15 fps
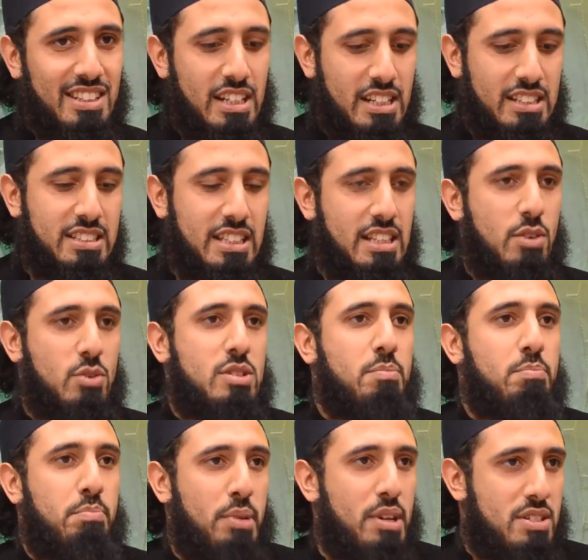And he said there was a
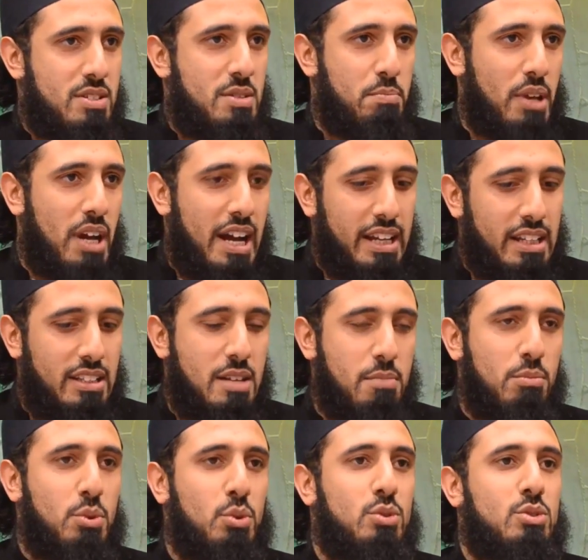person behind
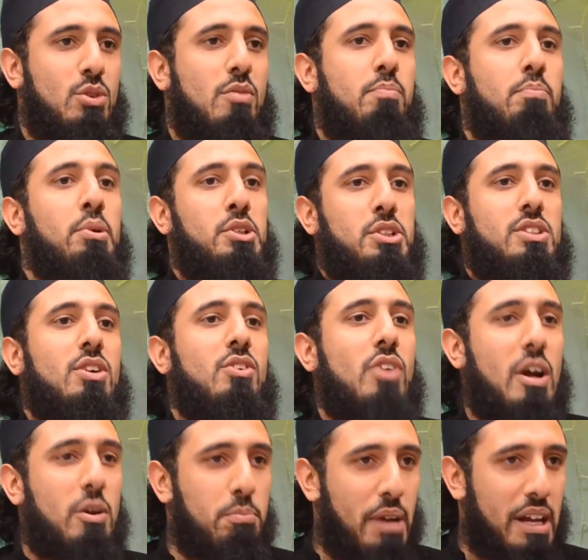him who sort of pushed the
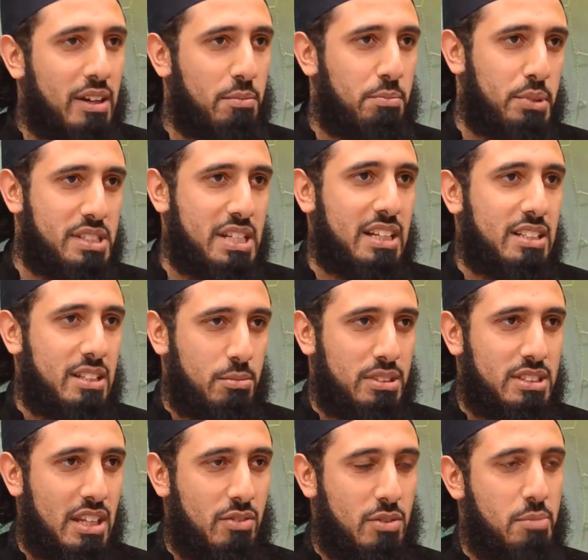crowd back and protected him
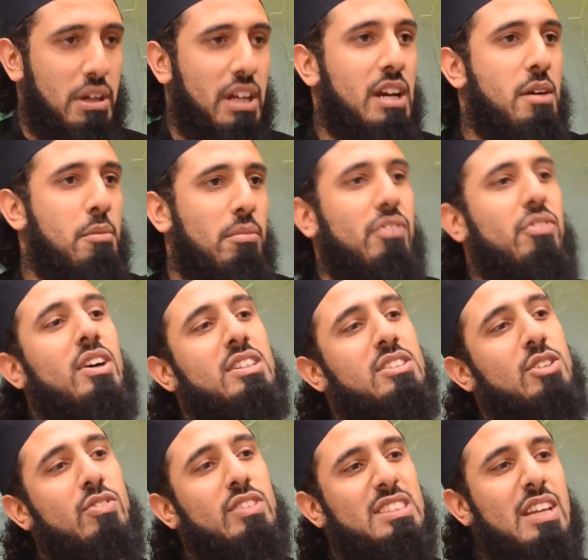and saved him. My
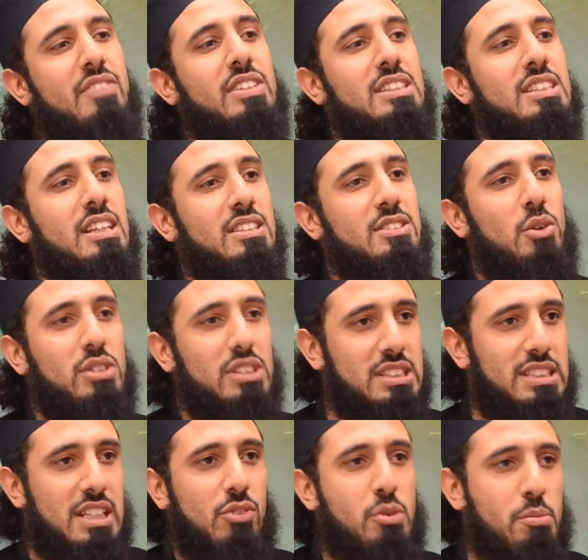father's over 70 years old, he
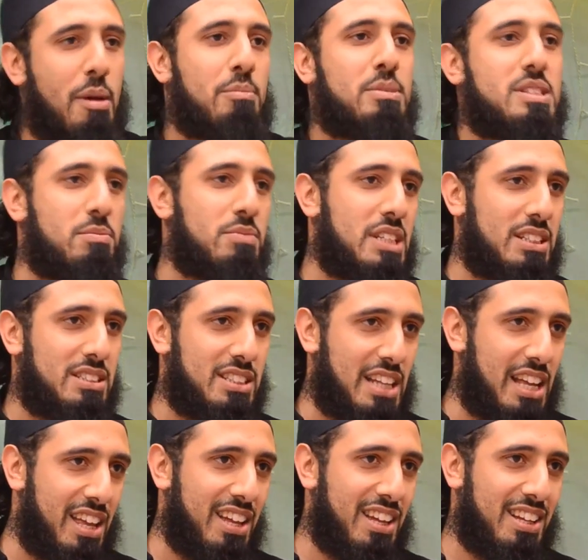still remembers him till today.